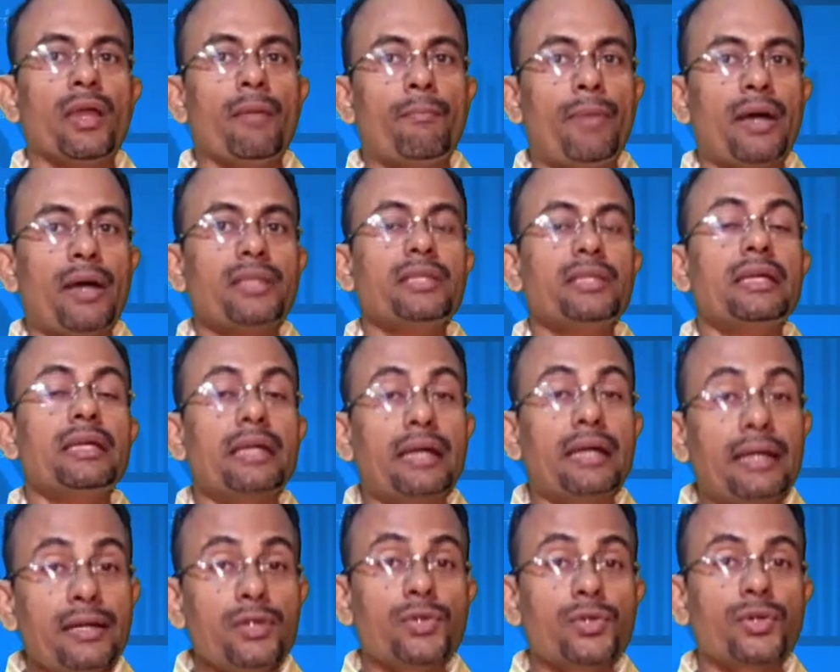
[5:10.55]
But in
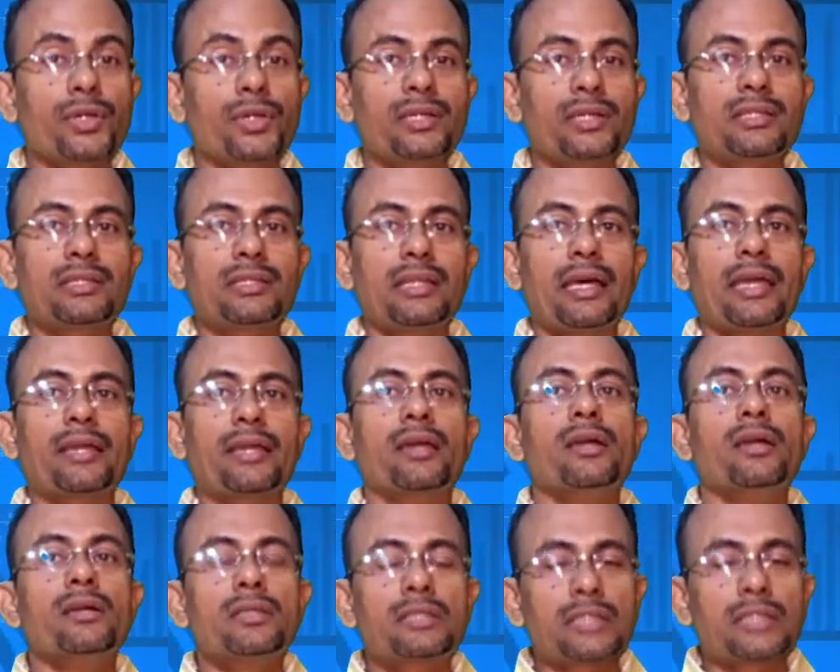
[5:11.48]
countries like
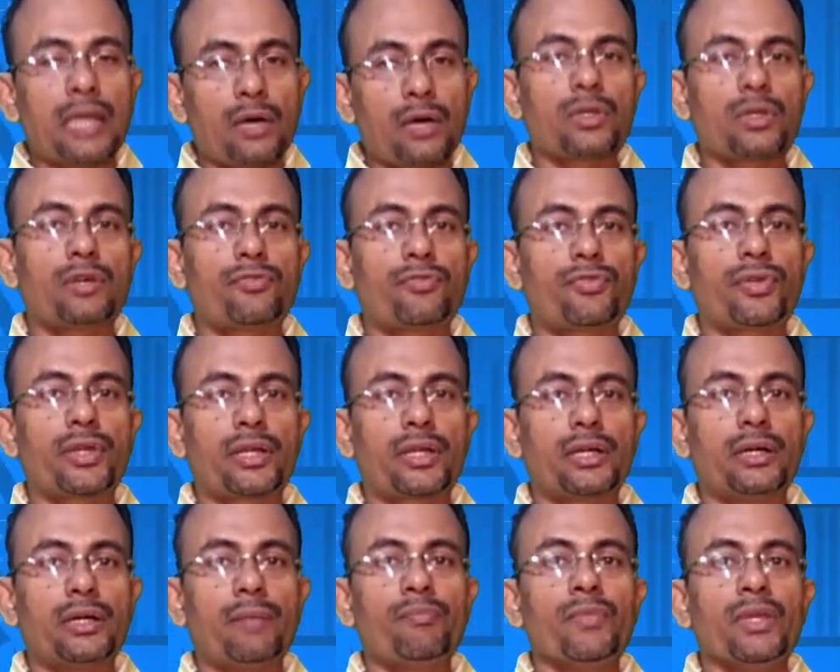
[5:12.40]
South
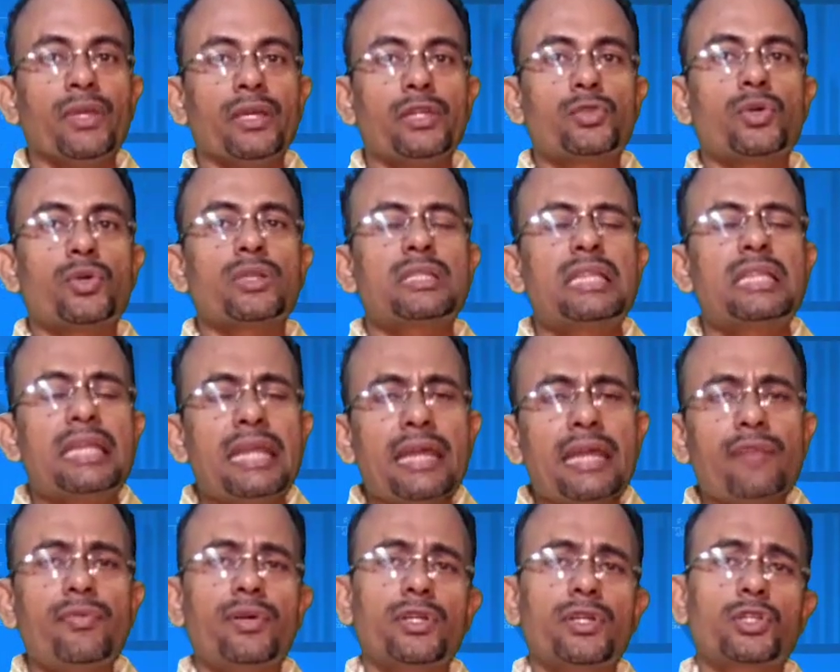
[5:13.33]
Africa, it was
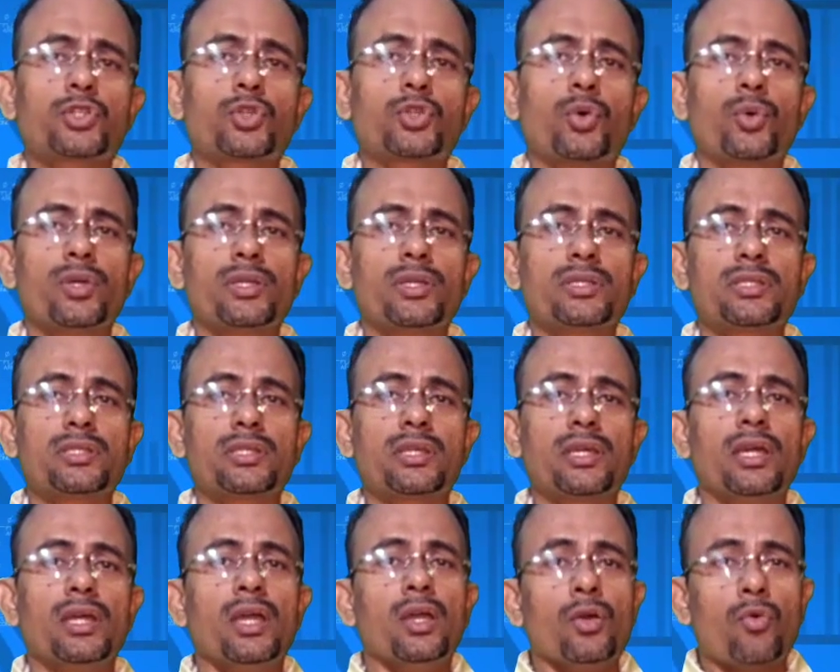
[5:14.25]
never so
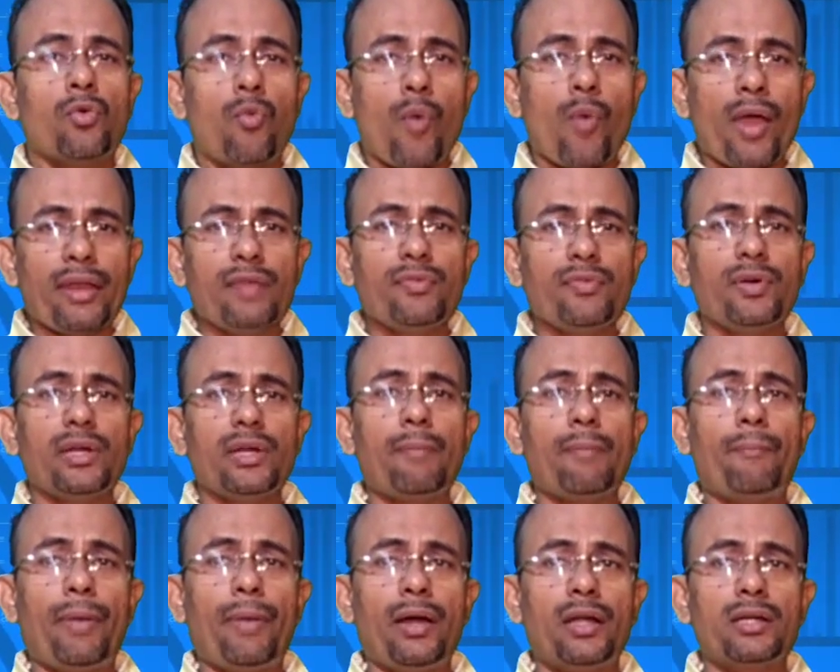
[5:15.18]
easy. Whenever
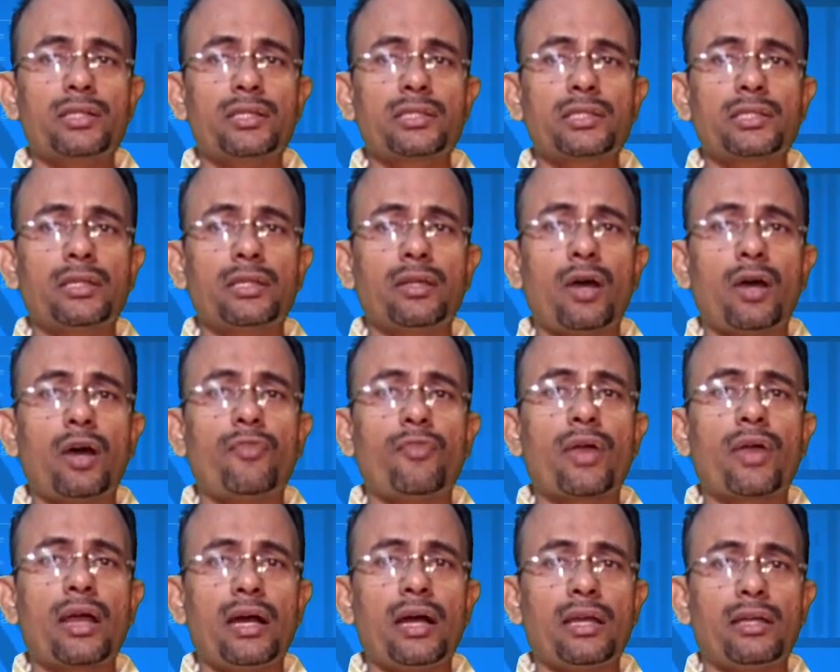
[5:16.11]
a person
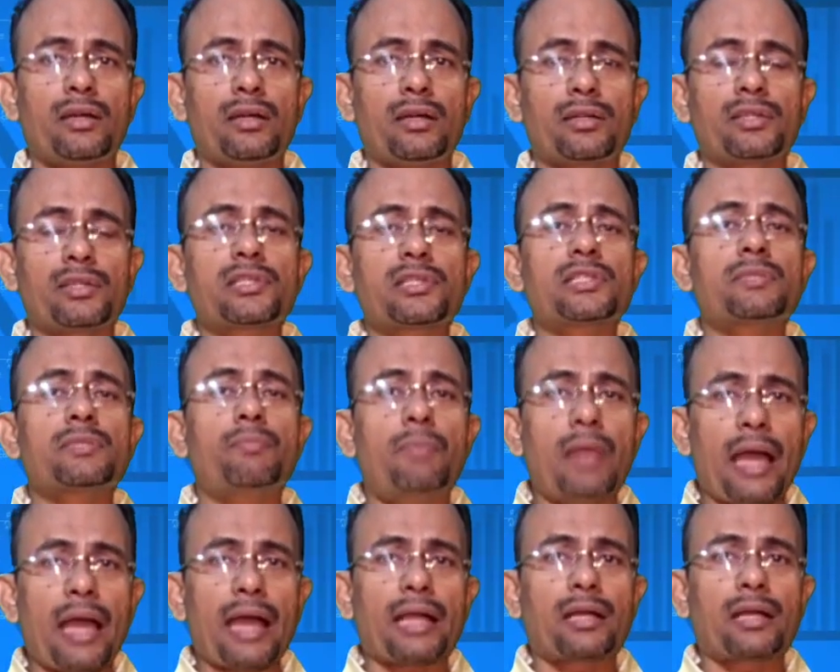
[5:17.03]
of color, that is
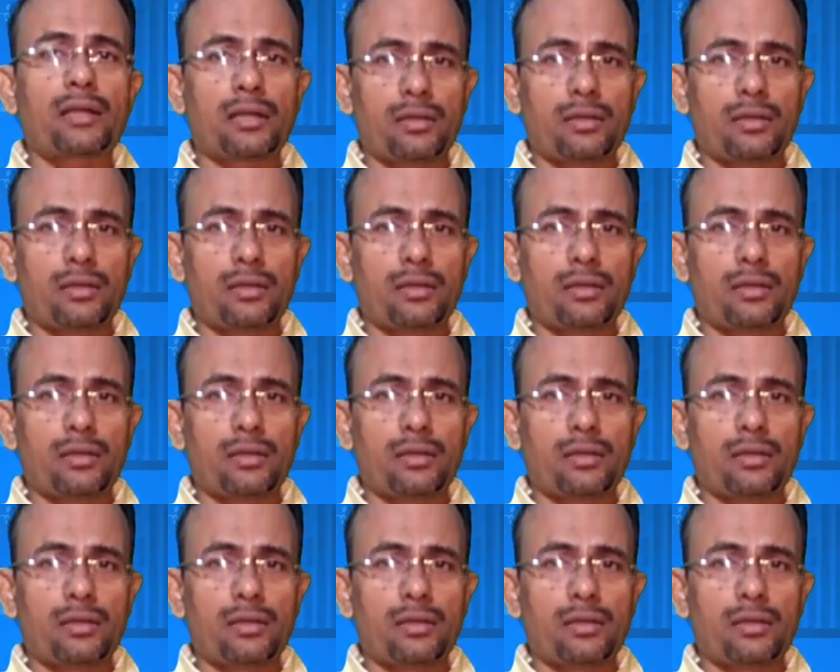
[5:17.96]
black